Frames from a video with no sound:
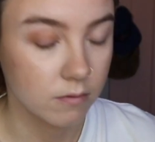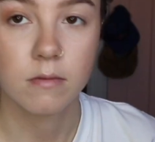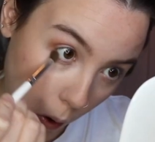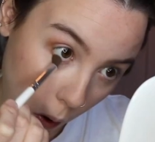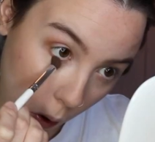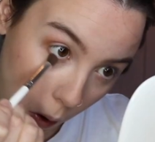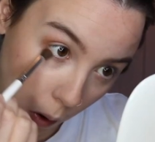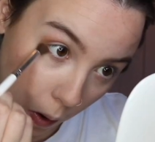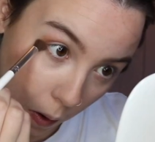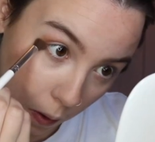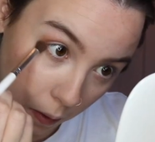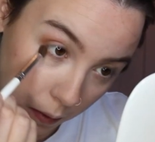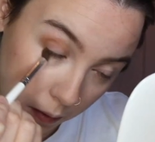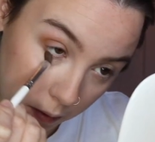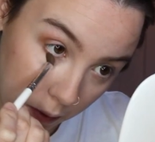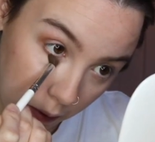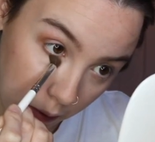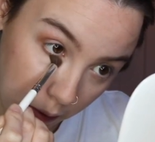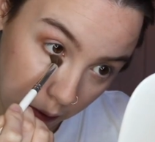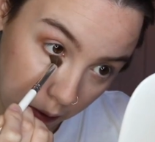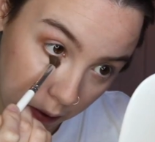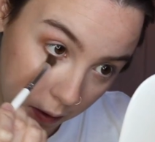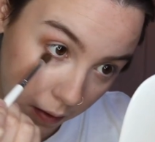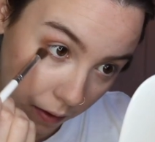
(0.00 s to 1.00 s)
I'm going to
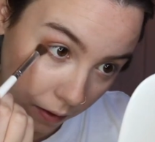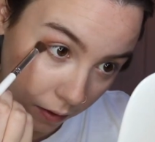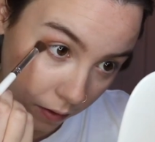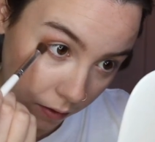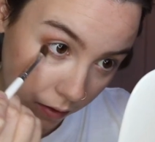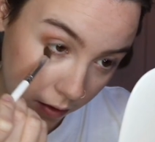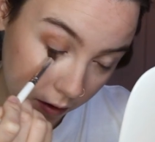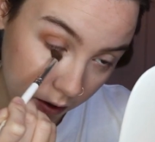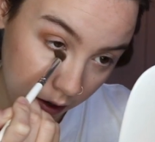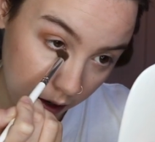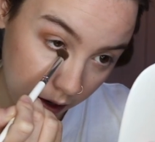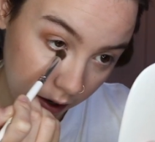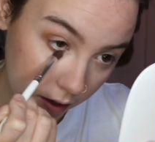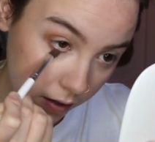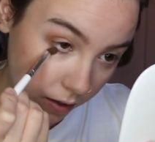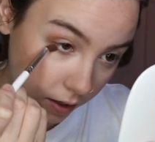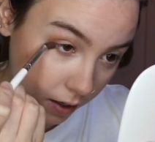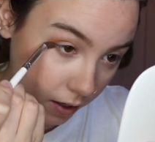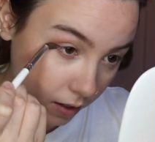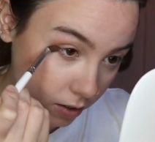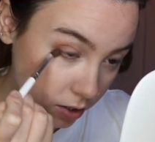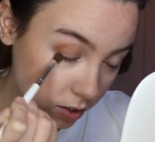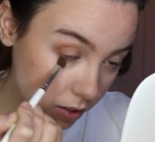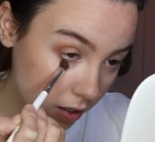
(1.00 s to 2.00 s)
take it under the
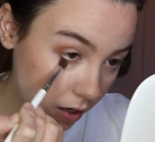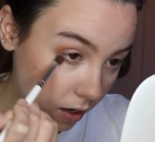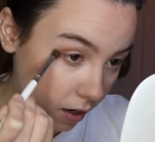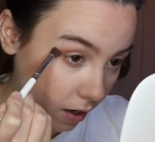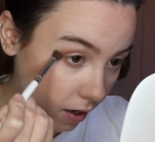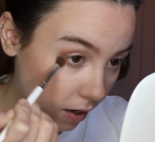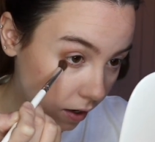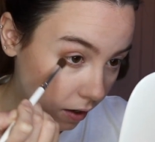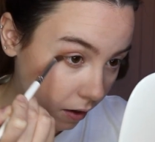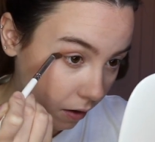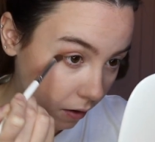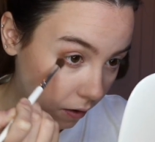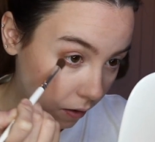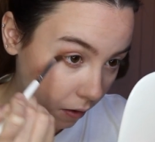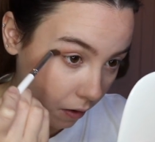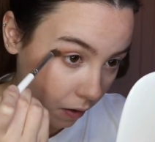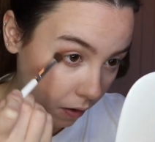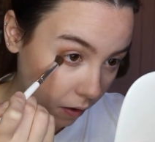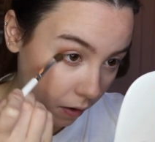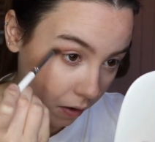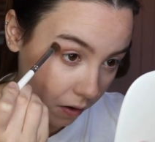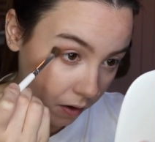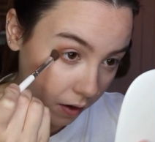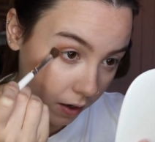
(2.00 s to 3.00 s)
eyelash line.
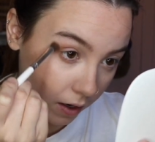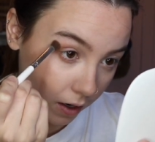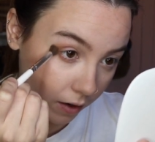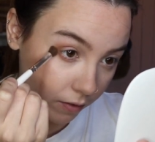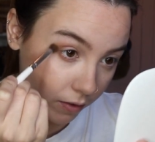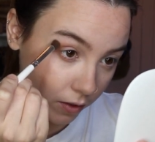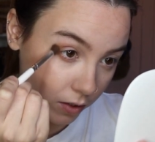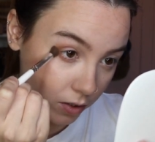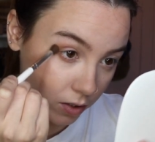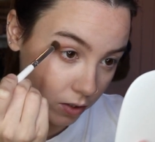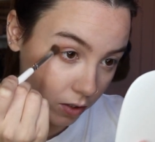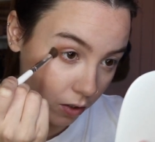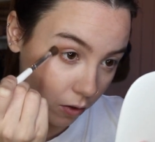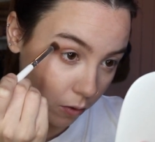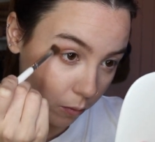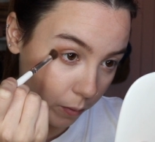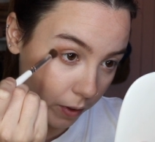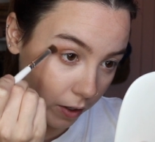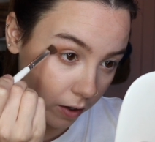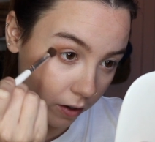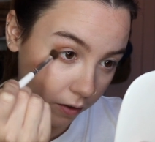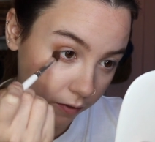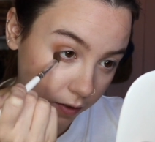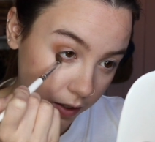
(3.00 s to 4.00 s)
I feel so
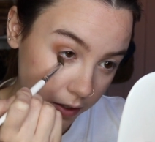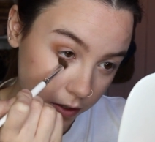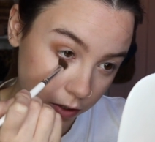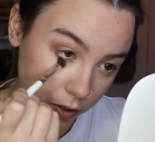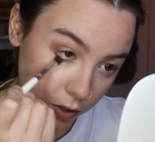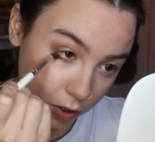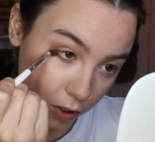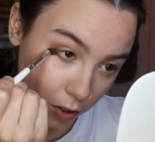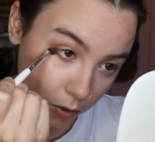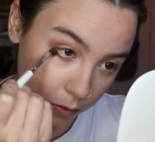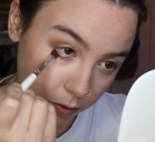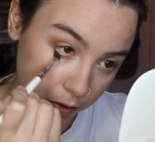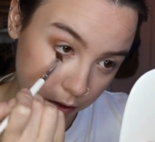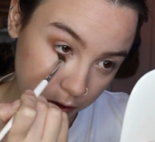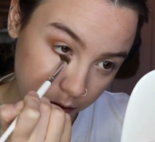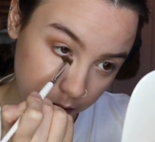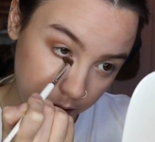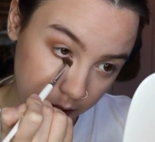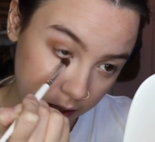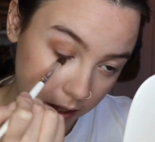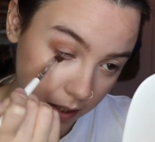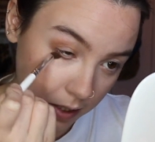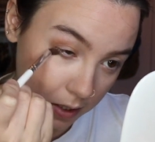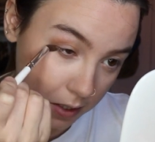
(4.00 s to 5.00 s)
weird if I don't do
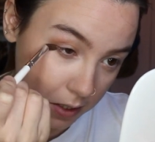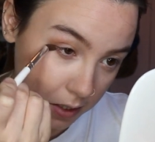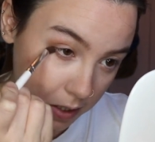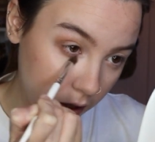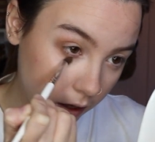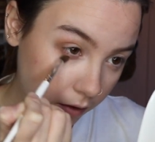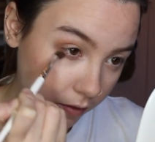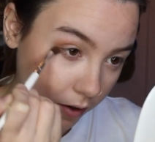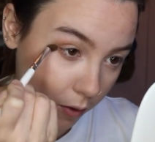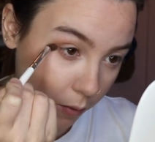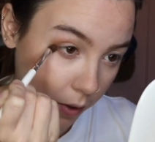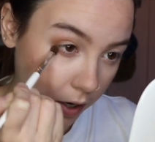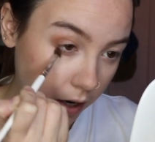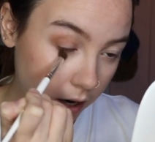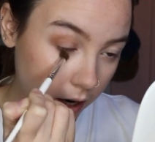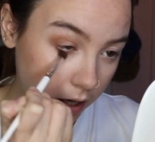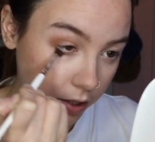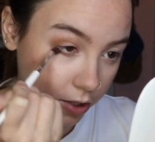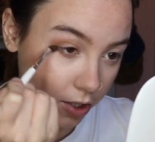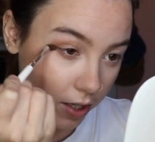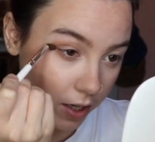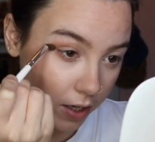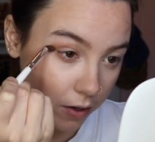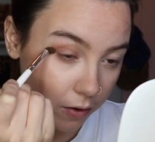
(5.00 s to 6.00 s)
this. Like if I wear
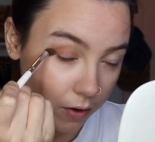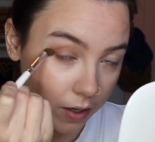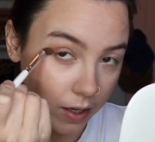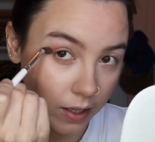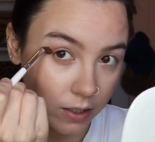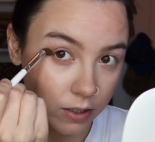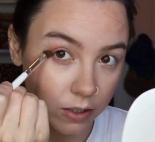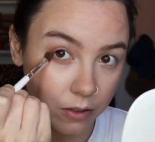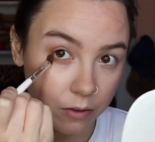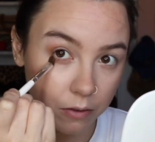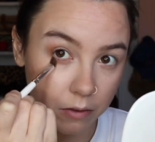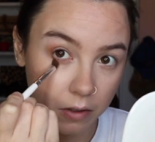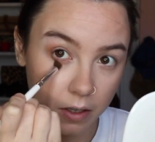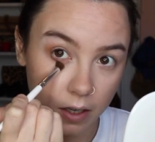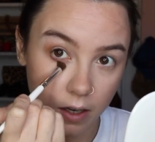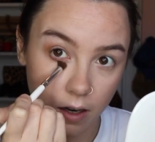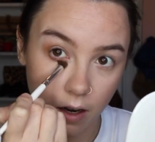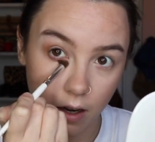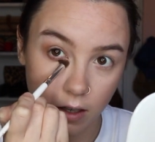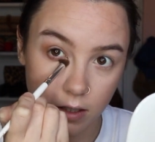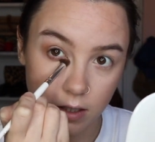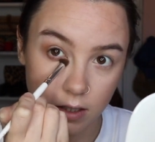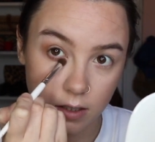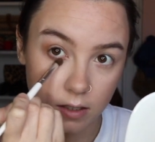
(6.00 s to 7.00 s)
eyeshadow and I don't
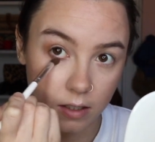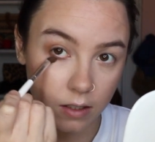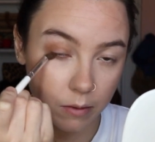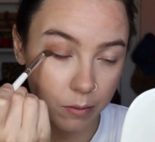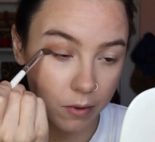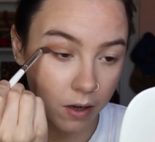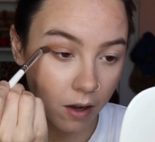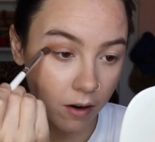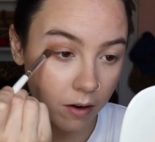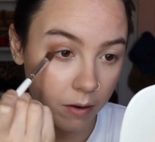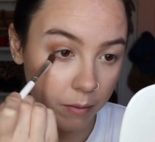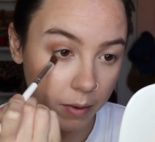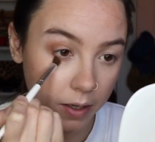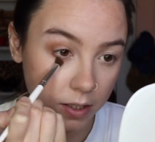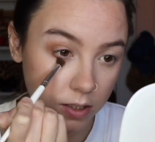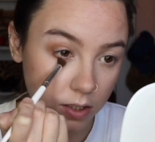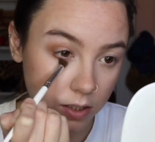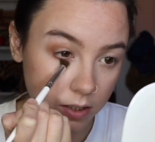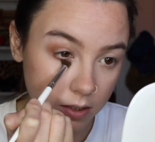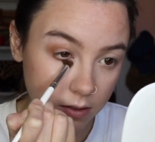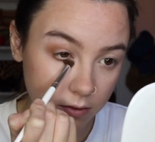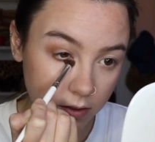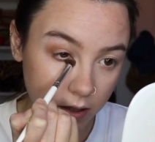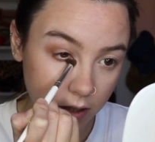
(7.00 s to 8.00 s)
connect it to the bottom, I
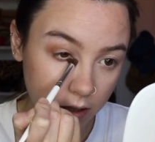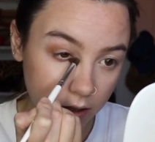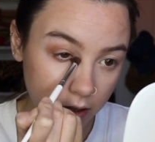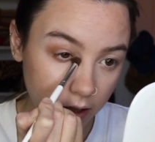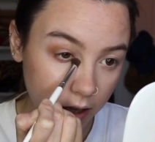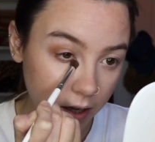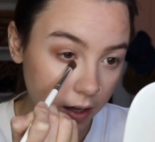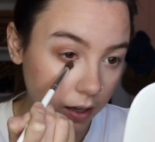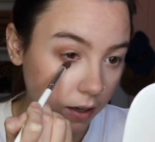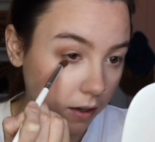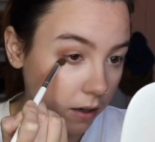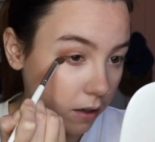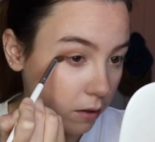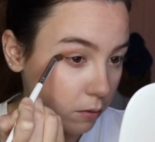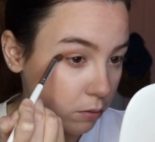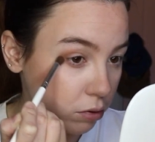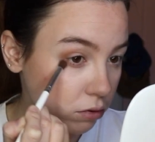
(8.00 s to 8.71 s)
just feel like